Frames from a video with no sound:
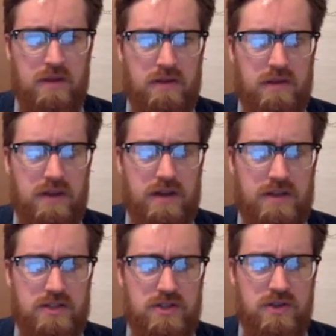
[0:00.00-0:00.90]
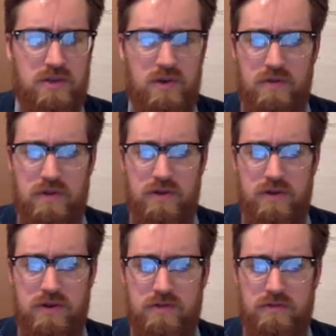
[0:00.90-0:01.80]
to kind of just go
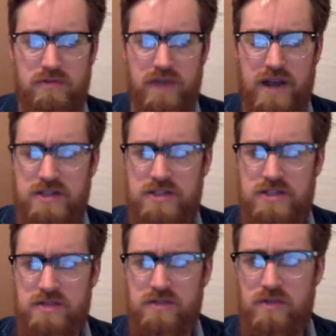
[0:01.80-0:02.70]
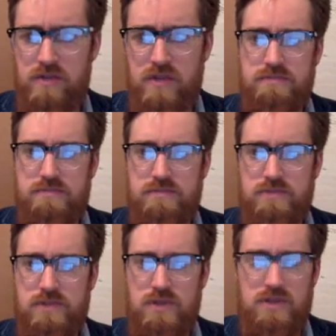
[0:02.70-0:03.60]
over fractions and review them.
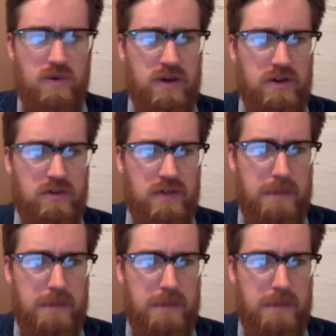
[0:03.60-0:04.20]
So let's go ahead and do that.